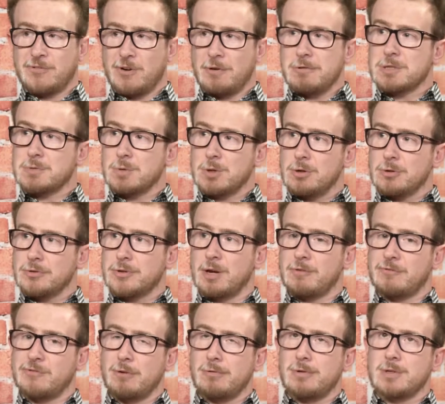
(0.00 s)
Forest were good though.
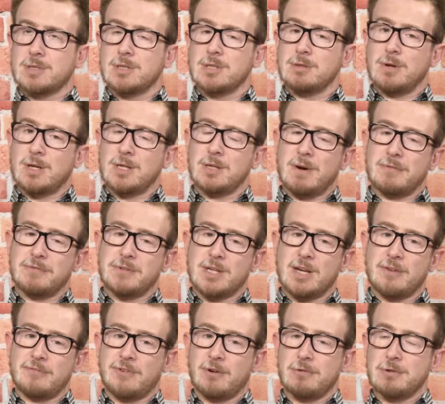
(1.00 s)
Forest, you have to
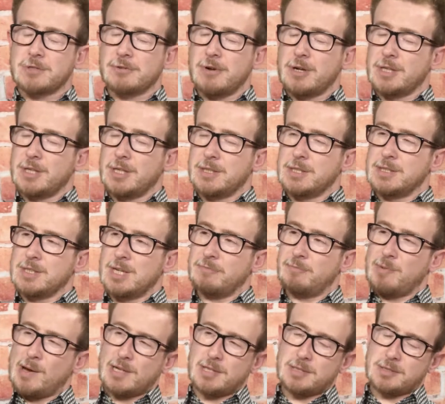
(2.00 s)
give Forest credit. They didn't give
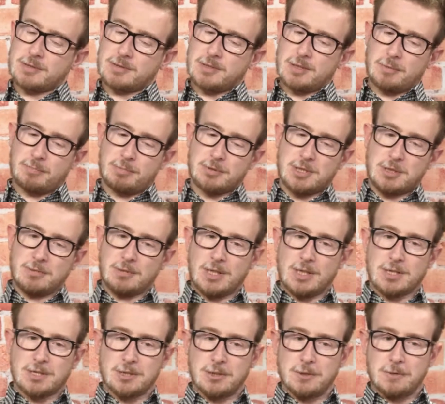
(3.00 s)
Palace the
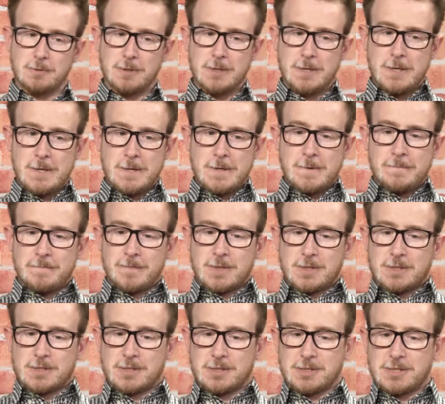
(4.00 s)
opportunity to
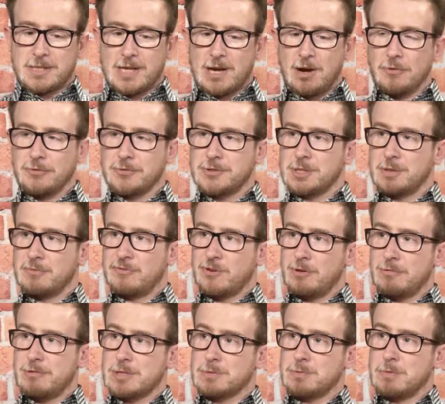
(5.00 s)
get onto them.
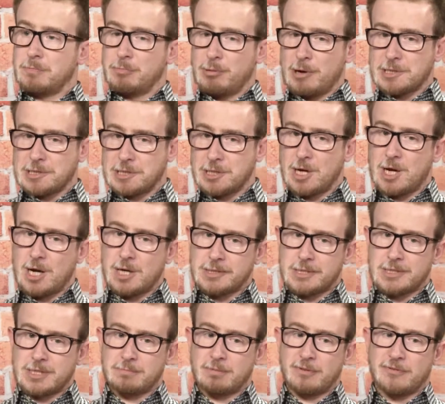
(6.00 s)
Forest were pressing high, as I
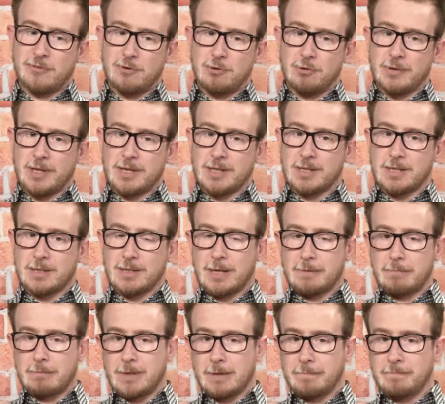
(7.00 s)
said before.
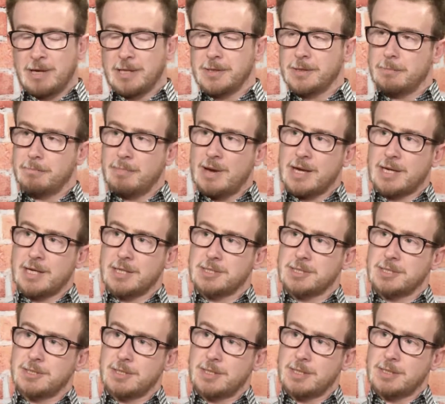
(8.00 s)
They pinned them back
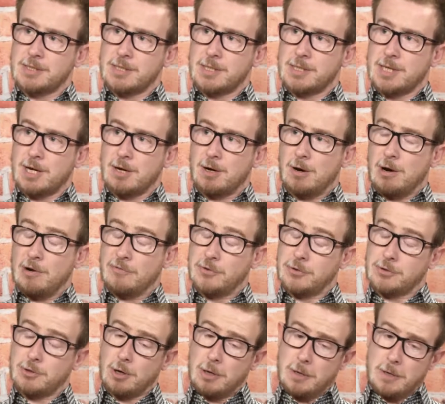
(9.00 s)
into in their half.
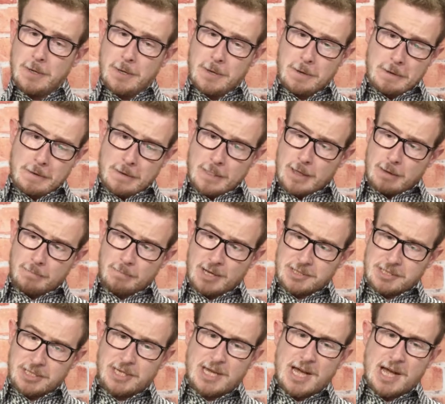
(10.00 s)
You'd got
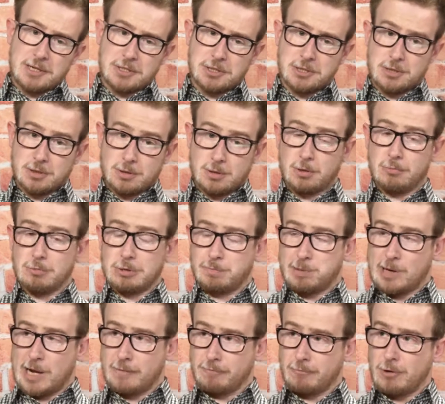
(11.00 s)
Matty Cash, who was
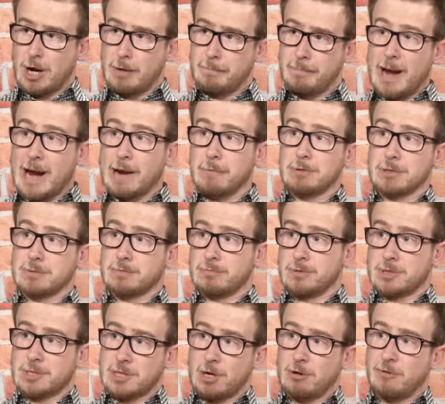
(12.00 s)
playing right back,
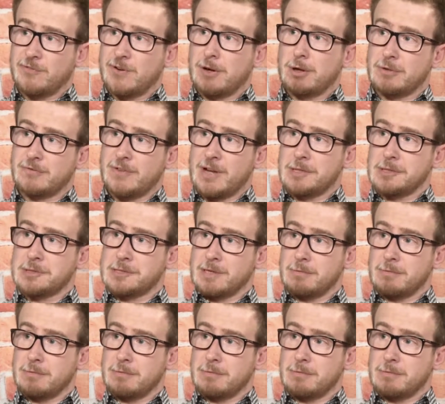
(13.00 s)
was so far advanced.